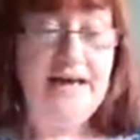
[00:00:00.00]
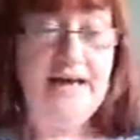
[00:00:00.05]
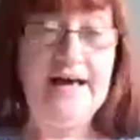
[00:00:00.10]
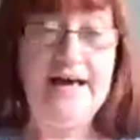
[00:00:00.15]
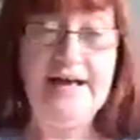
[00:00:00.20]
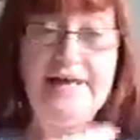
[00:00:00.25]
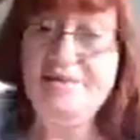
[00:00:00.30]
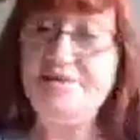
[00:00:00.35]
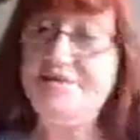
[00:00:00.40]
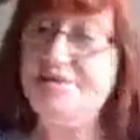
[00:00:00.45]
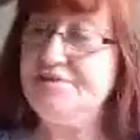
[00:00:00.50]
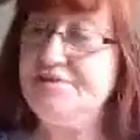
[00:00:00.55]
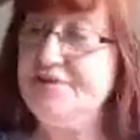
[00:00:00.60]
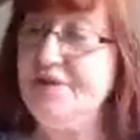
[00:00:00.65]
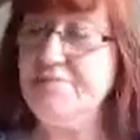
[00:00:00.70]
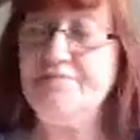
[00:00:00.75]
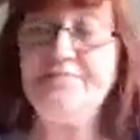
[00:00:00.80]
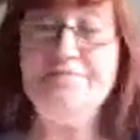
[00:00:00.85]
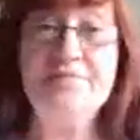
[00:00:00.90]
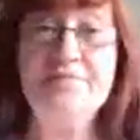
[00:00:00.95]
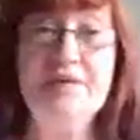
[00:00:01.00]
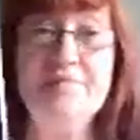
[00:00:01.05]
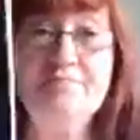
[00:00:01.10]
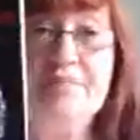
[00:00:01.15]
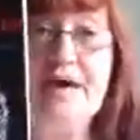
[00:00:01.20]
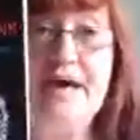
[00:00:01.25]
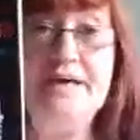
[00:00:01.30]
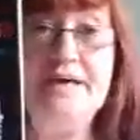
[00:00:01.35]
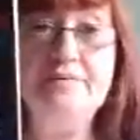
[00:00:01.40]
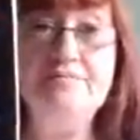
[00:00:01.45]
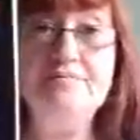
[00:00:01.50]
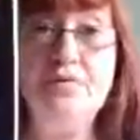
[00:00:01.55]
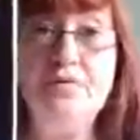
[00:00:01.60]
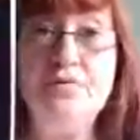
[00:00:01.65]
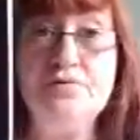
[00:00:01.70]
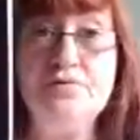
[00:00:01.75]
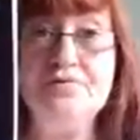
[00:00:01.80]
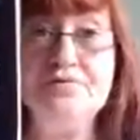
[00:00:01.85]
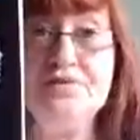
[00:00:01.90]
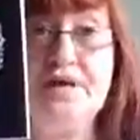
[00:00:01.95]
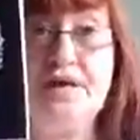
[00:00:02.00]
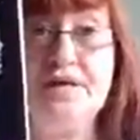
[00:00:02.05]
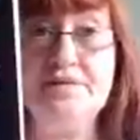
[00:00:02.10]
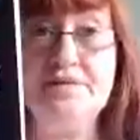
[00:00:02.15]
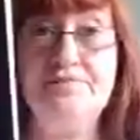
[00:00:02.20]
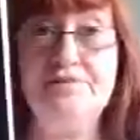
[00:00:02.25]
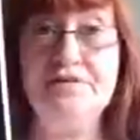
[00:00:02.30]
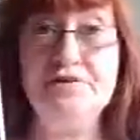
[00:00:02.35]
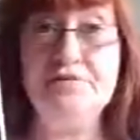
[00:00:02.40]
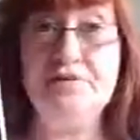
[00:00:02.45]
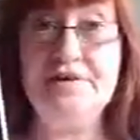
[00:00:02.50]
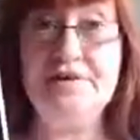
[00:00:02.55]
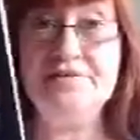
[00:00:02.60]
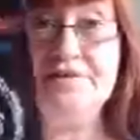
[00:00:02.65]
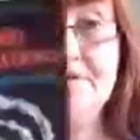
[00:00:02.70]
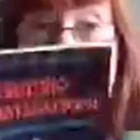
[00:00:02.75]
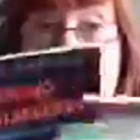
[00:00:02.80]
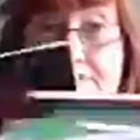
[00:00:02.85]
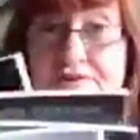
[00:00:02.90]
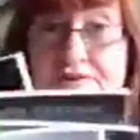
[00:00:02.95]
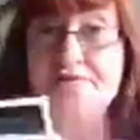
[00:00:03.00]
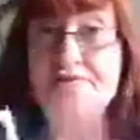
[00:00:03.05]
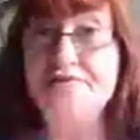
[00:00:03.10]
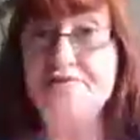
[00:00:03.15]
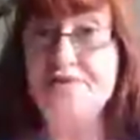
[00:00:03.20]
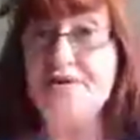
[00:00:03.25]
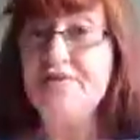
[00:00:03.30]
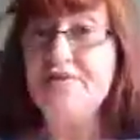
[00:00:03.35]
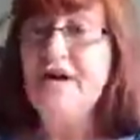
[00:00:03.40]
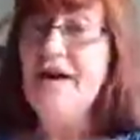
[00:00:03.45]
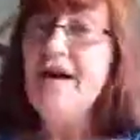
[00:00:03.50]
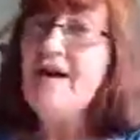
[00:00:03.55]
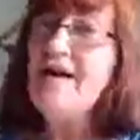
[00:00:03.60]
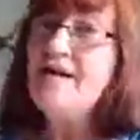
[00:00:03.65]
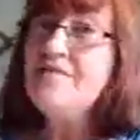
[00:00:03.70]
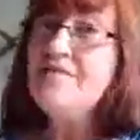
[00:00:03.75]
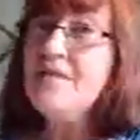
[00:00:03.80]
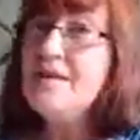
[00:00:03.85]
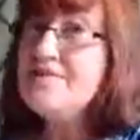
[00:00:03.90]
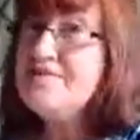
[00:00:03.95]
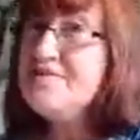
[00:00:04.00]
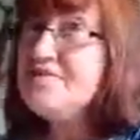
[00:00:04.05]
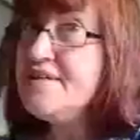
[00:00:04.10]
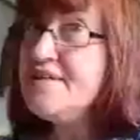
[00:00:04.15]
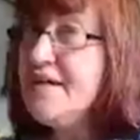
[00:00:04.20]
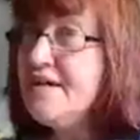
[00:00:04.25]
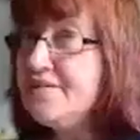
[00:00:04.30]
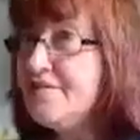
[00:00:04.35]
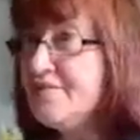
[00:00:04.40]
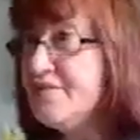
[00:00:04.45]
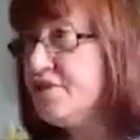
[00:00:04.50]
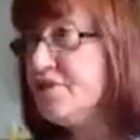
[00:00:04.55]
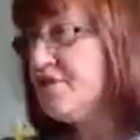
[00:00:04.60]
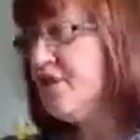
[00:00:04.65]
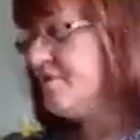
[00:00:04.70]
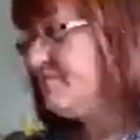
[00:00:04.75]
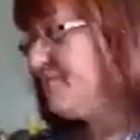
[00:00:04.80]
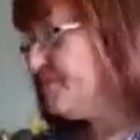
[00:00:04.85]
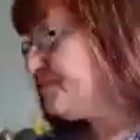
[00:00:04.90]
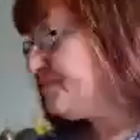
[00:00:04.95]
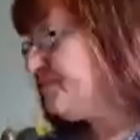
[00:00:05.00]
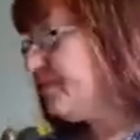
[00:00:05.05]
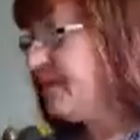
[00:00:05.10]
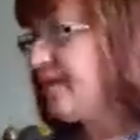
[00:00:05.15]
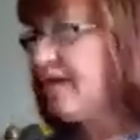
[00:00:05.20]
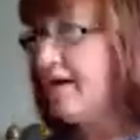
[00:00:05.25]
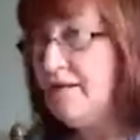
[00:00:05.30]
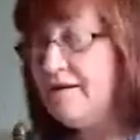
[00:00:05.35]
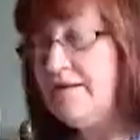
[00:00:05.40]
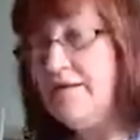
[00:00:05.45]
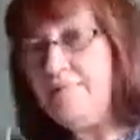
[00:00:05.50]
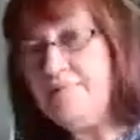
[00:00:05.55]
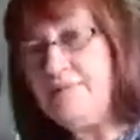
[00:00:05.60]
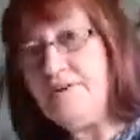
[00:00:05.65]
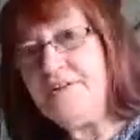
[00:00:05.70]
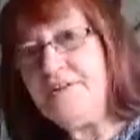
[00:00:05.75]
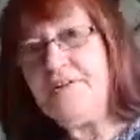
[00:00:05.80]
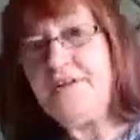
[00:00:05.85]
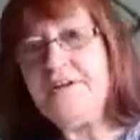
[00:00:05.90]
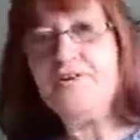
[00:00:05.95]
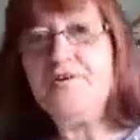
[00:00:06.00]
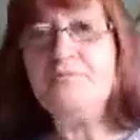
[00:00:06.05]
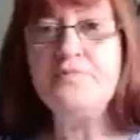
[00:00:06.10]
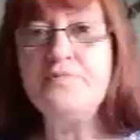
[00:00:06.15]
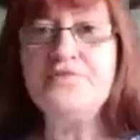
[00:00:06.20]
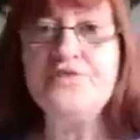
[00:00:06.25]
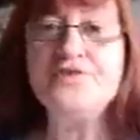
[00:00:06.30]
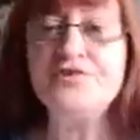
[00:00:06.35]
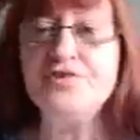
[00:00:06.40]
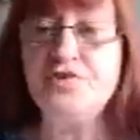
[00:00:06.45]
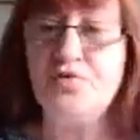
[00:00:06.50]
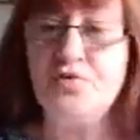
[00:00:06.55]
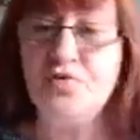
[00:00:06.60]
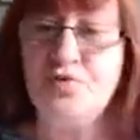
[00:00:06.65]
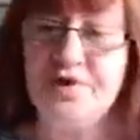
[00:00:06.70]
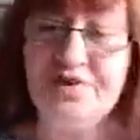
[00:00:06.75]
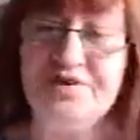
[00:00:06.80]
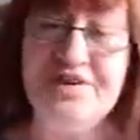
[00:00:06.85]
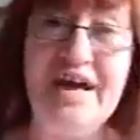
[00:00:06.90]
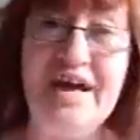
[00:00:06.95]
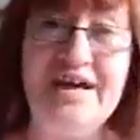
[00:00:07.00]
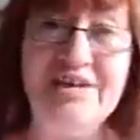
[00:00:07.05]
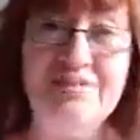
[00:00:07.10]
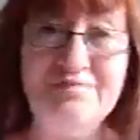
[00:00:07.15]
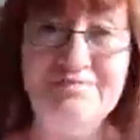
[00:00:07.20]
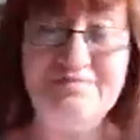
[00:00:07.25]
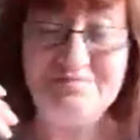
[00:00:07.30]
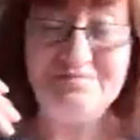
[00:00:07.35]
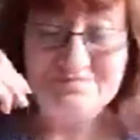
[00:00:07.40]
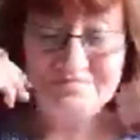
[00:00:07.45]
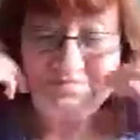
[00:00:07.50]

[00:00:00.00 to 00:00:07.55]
And Pagan Portals Guided Visualization. So that's the end of the shameless plug. I'm going to get on with the talk now.